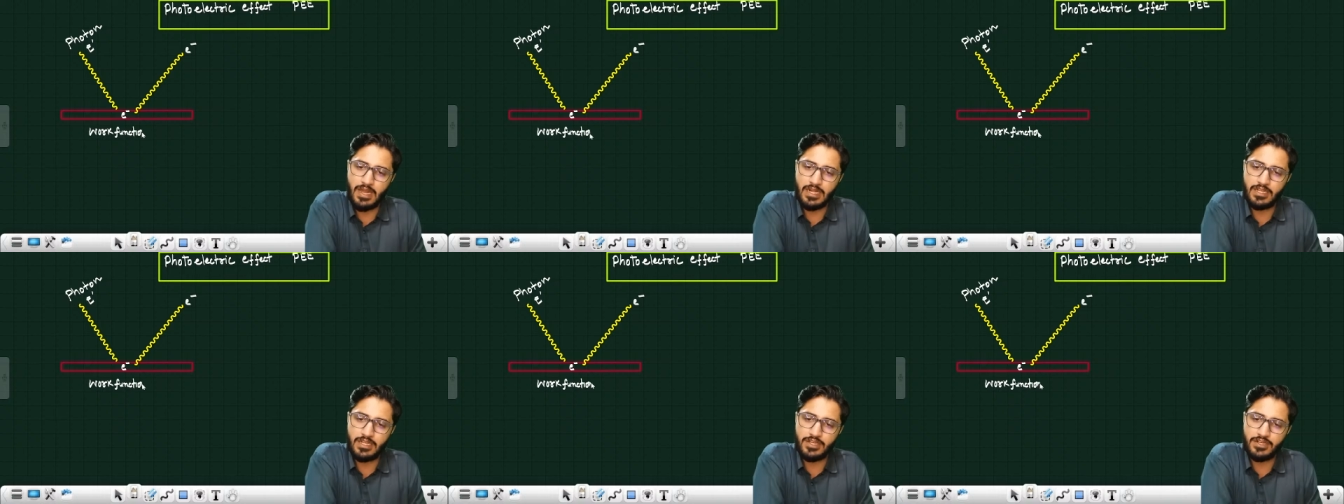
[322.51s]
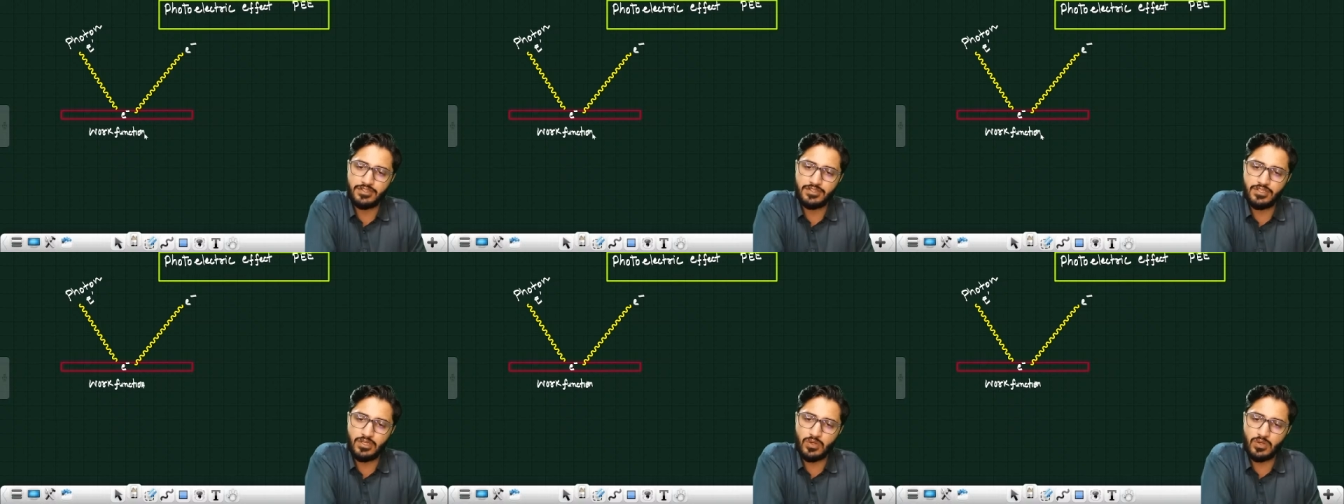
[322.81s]

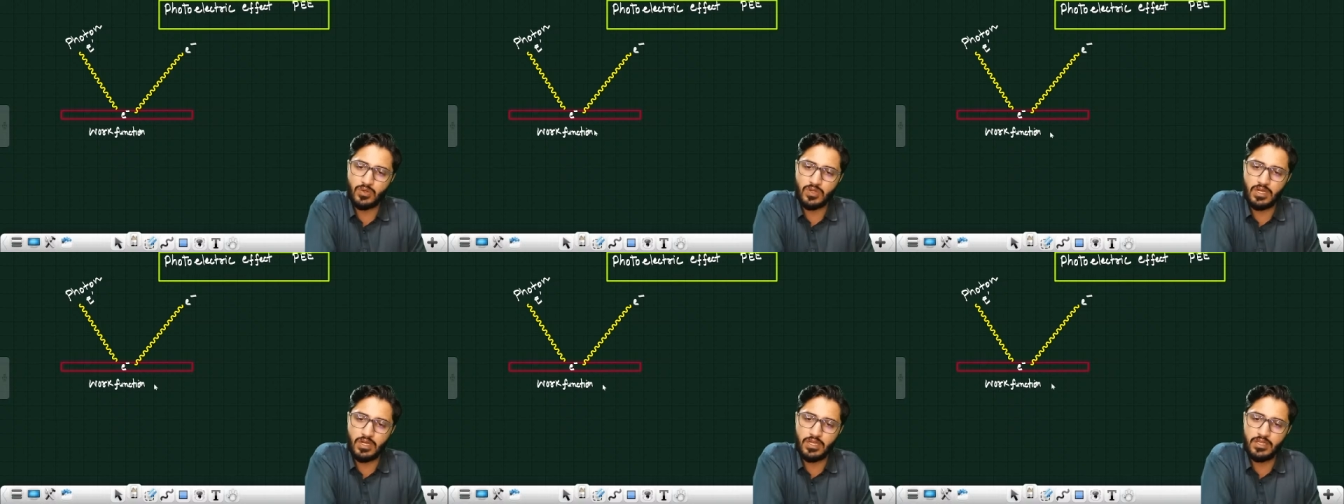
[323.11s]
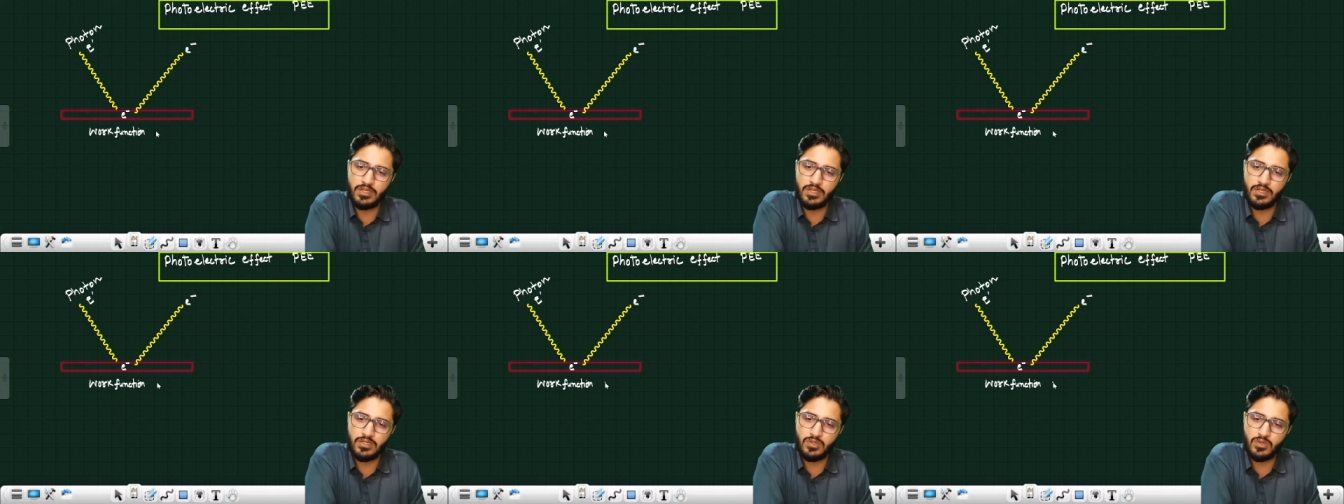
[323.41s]
energy
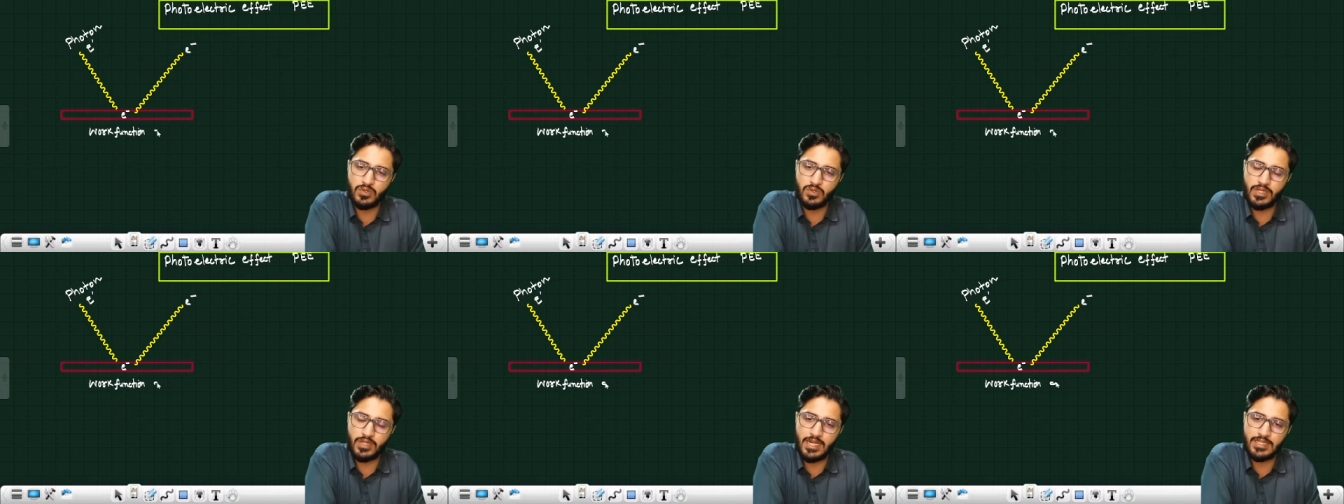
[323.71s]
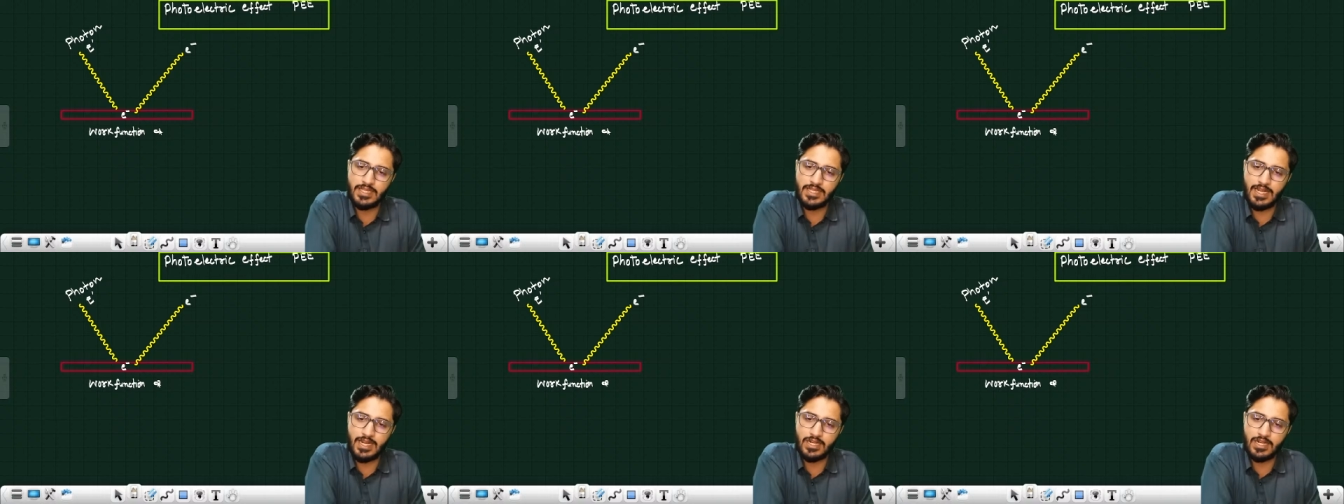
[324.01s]
required to get
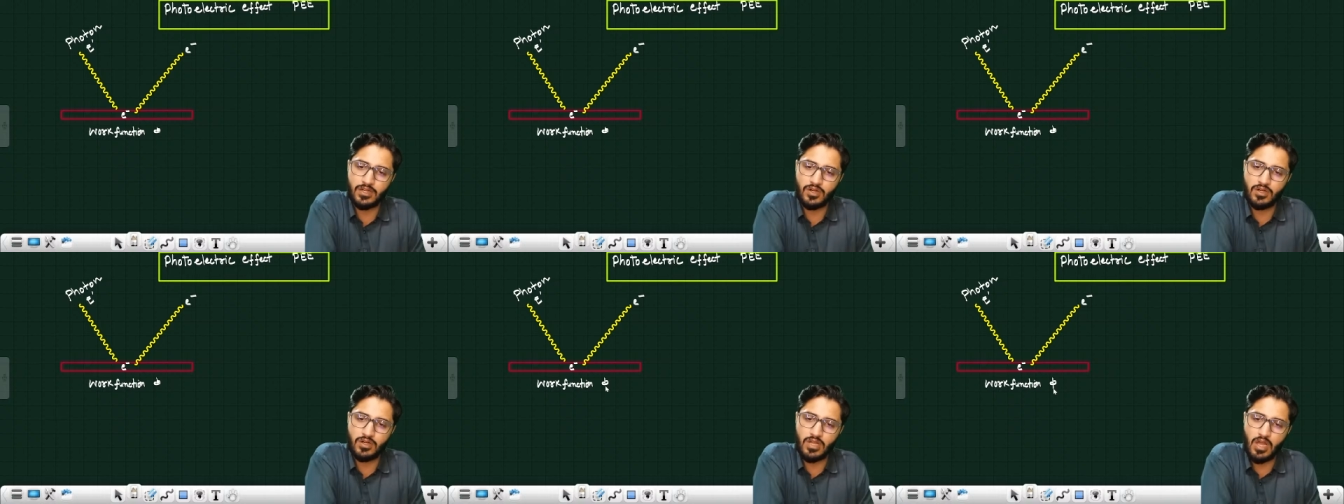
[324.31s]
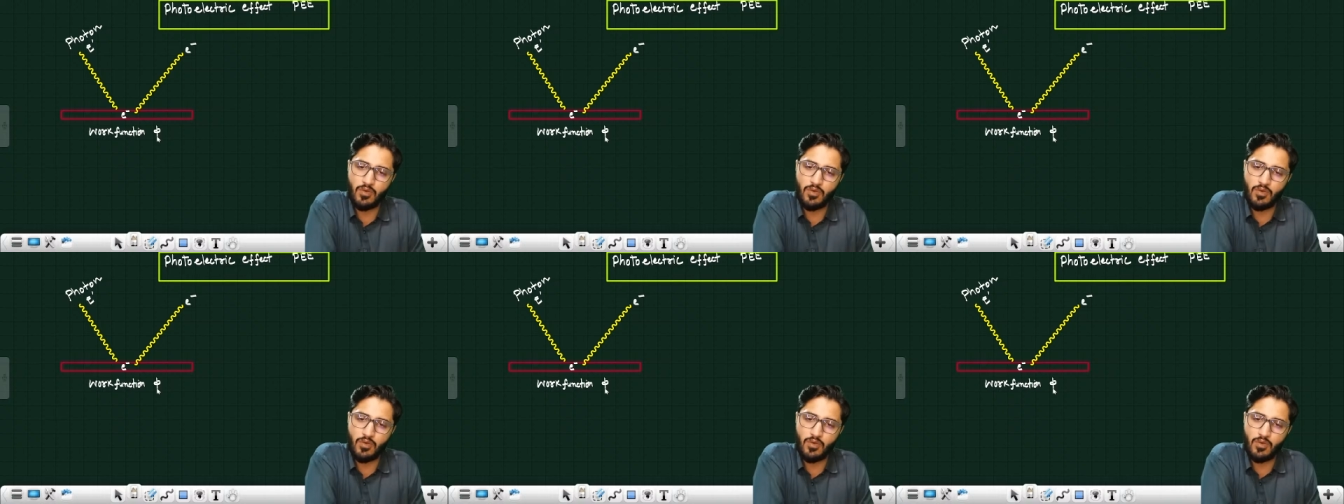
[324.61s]
the electron